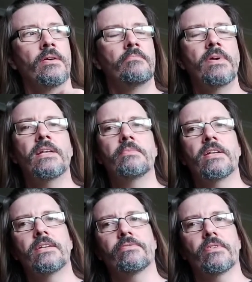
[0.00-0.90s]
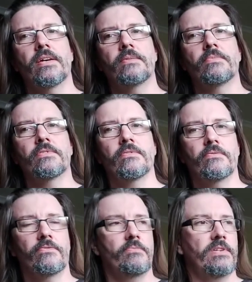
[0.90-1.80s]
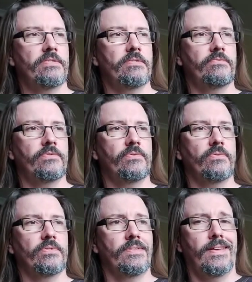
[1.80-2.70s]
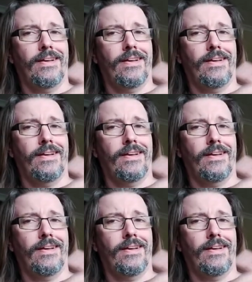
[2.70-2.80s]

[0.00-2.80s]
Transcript: Many different names for many different swords.